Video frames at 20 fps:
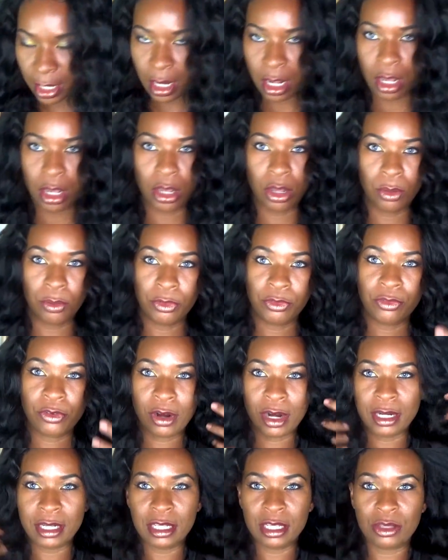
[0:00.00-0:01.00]
it on before
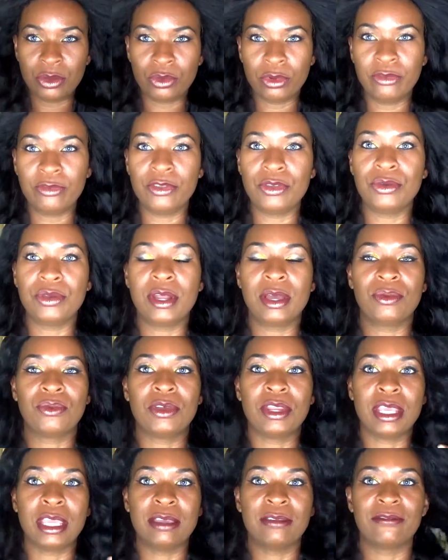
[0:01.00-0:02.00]
I did the review, and I
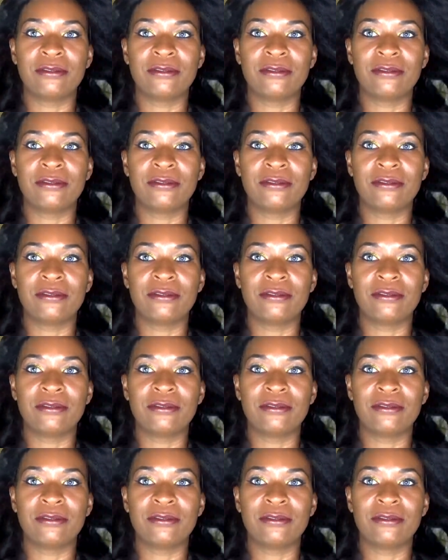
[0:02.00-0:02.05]
went in